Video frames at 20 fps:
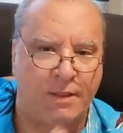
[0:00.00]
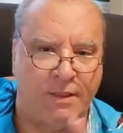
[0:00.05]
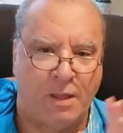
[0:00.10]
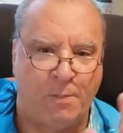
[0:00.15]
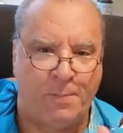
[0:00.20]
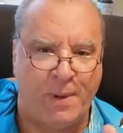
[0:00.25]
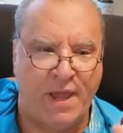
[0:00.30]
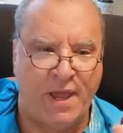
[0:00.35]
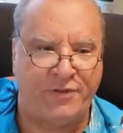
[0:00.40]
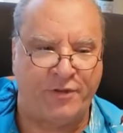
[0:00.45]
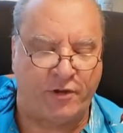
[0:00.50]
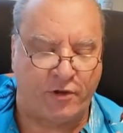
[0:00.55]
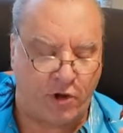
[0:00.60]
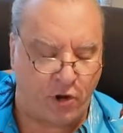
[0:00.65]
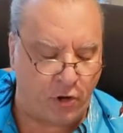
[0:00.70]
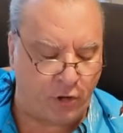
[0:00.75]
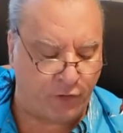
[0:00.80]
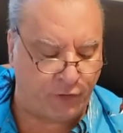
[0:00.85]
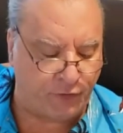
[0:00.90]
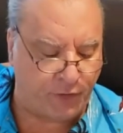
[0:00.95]
The basic
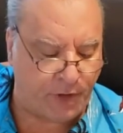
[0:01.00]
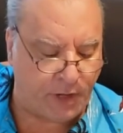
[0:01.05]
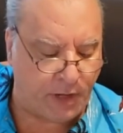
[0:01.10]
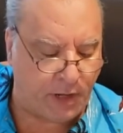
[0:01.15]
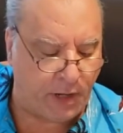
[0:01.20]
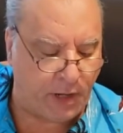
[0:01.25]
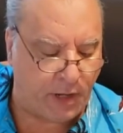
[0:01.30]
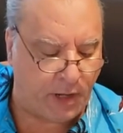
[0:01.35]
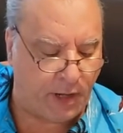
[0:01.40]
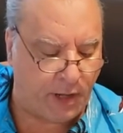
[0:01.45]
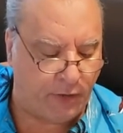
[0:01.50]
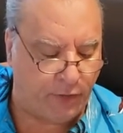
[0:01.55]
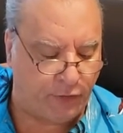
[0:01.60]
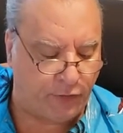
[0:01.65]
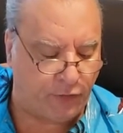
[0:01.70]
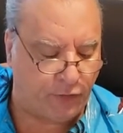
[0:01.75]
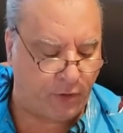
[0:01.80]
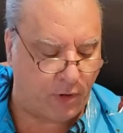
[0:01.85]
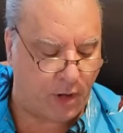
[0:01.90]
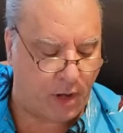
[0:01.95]
currency
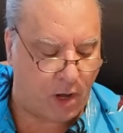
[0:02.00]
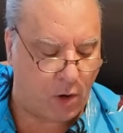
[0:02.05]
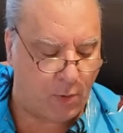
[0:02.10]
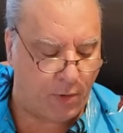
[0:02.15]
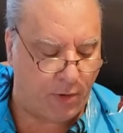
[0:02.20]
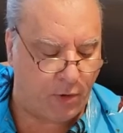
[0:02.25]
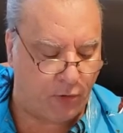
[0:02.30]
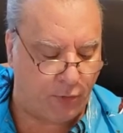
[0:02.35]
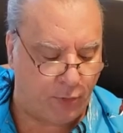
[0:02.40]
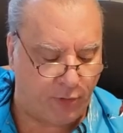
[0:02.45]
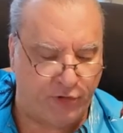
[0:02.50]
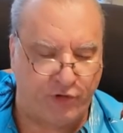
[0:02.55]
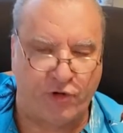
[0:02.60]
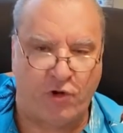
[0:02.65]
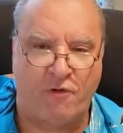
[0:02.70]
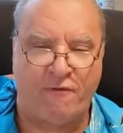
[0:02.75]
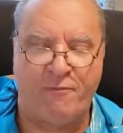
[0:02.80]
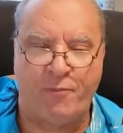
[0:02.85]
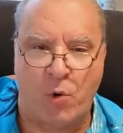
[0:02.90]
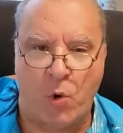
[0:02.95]
is
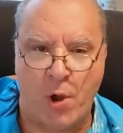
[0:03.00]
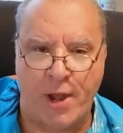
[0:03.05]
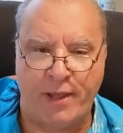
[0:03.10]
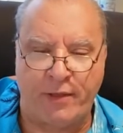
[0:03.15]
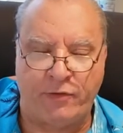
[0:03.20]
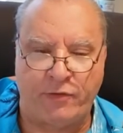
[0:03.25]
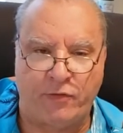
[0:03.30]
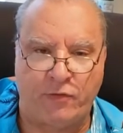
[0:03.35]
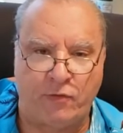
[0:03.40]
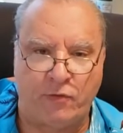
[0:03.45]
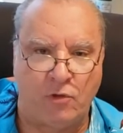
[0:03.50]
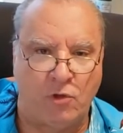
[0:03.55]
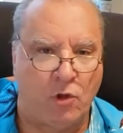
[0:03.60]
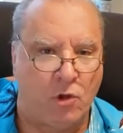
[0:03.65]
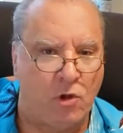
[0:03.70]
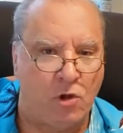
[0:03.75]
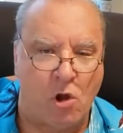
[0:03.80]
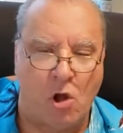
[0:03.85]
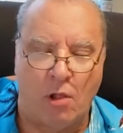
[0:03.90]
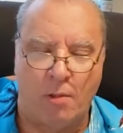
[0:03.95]
reserve points.
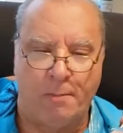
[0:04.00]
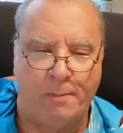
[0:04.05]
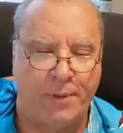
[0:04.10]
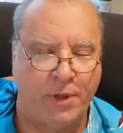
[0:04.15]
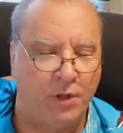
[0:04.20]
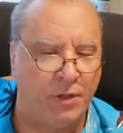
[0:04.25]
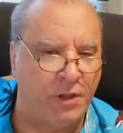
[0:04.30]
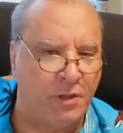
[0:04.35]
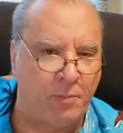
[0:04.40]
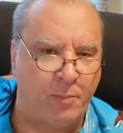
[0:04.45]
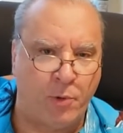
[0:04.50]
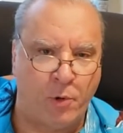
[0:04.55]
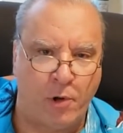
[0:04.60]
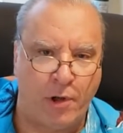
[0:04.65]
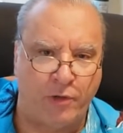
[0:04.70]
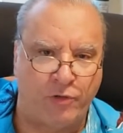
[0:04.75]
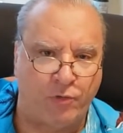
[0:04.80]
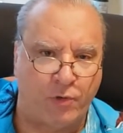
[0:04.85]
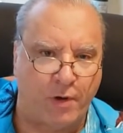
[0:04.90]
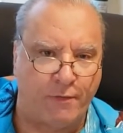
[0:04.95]
You can call them building
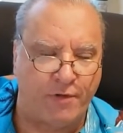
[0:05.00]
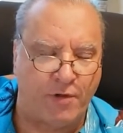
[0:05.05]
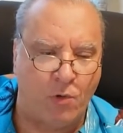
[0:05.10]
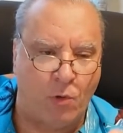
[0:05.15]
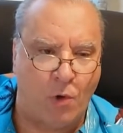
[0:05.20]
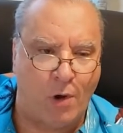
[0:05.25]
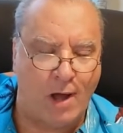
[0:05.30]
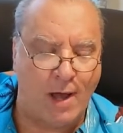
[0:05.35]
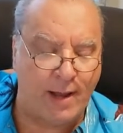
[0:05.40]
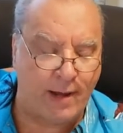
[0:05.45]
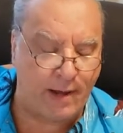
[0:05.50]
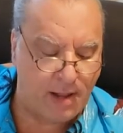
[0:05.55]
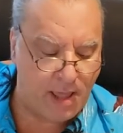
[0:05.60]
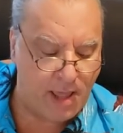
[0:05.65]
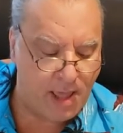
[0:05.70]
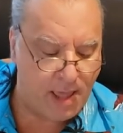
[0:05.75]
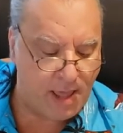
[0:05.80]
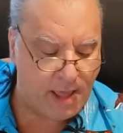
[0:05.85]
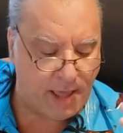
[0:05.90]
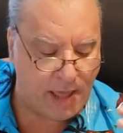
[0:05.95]
points, whatever you want.
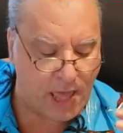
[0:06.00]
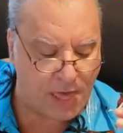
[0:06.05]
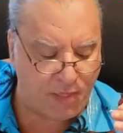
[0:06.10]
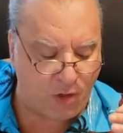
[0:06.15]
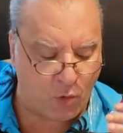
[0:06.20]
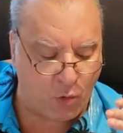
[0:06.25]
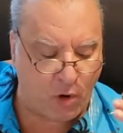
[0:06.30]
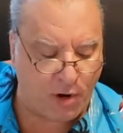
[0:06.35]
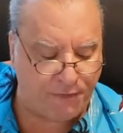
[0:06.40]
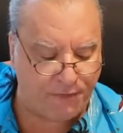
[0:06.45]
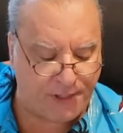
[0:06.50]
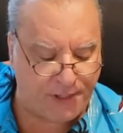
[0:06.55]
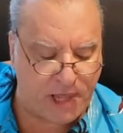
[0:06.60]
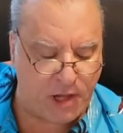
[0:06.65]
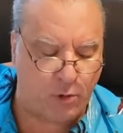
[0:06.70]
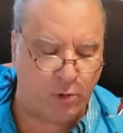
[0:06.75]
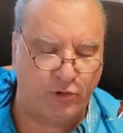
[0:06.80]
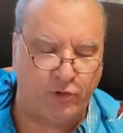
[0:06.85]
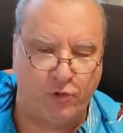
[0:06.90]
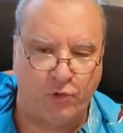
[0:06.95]
And they're roughly
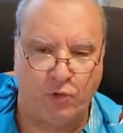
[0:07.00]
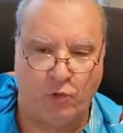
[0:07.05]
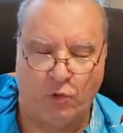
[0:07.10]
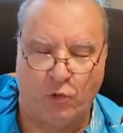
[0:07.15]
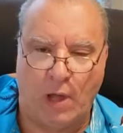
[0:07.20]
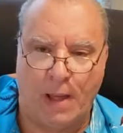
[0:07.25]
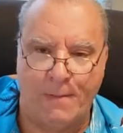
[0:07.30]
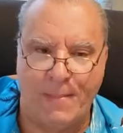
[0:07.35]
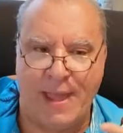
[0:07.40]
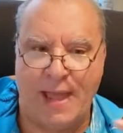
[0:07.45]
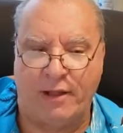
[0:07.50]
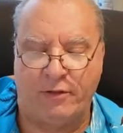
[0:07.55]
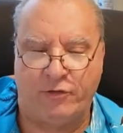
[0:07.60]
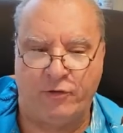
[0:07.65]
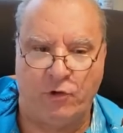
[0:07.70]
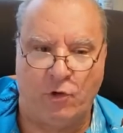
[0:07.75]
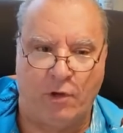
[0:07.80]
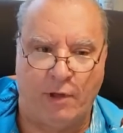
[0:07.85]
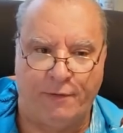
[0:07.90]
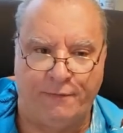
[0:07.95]
equal to a man.
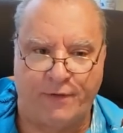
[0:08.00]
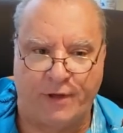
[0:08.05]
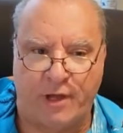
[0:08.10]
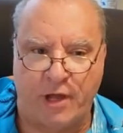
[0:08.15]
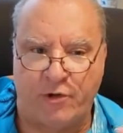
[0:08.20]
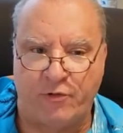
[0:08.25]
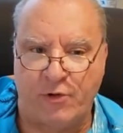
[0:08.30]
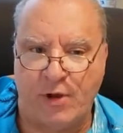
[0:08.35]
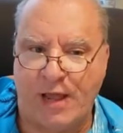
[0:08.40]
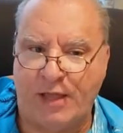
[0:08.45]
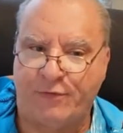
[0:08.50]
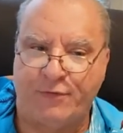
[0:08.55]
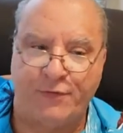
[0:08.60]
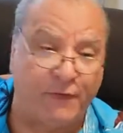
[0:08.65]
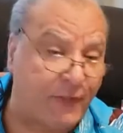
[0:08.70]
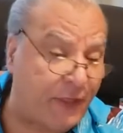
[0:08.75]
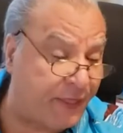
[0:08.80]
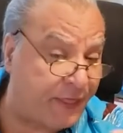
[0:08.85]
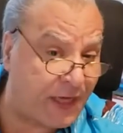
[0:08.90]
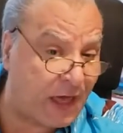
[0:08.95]
So if a country has
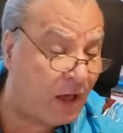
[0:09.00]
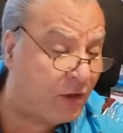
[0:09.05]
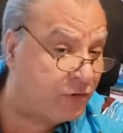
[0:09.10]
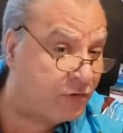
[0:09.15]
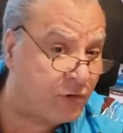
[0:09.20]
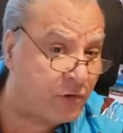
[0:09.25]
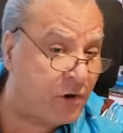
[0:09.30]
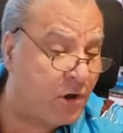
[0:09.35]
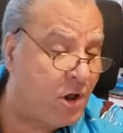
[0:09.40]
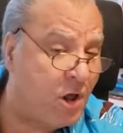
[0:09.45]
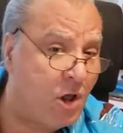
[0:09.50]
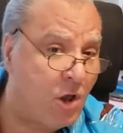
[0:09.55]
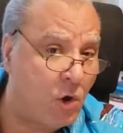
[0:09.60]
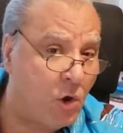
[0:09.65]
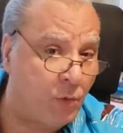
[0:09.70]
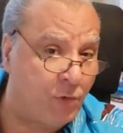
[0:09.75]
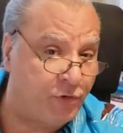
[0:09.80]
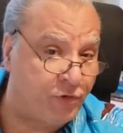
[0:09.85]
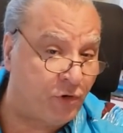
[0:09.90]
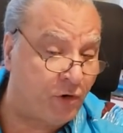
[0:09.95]
50,000
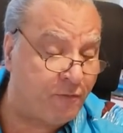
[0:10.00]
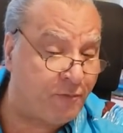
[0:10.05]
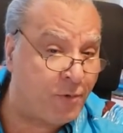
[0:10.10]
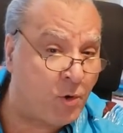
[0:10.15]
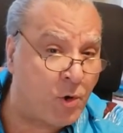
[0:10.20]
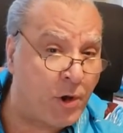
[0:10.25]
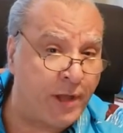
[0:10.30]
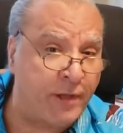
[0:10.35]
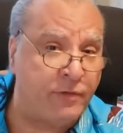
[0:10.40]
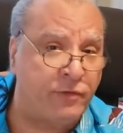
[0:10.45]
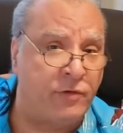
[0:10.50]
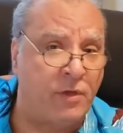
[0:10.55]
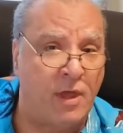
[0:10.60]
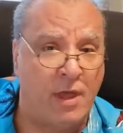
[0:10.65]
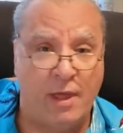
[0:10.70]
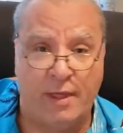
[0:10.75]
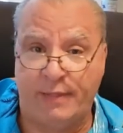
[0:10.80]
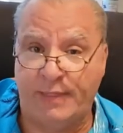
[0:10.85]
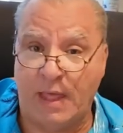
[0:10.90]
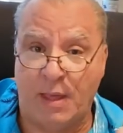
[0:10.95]
reserve points,
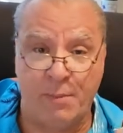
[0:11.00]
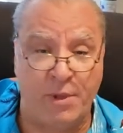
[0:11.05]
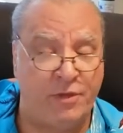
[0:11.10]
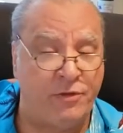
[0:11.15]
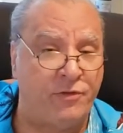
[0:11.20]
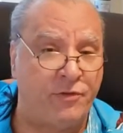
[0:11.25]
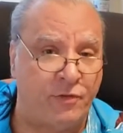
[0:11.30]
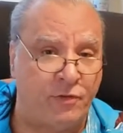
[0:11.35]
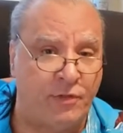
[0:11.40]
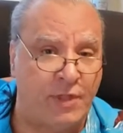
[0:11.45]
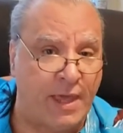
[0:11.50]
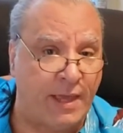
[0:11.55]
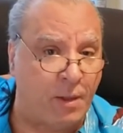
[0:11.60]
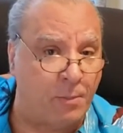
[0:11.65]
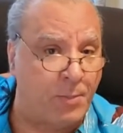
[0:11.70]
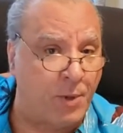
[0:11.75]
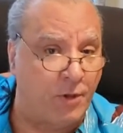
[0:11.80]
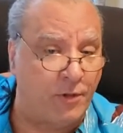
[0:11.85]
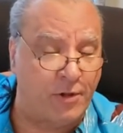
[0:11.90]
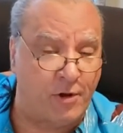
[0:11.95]
that means they
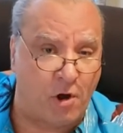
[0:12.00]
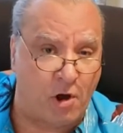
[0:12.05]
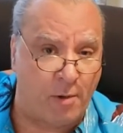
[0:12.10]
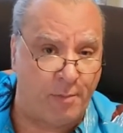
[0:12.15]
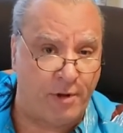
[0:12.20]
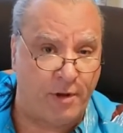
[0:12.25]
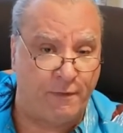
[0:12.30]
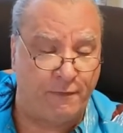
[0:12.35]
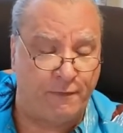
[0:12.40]
can build an army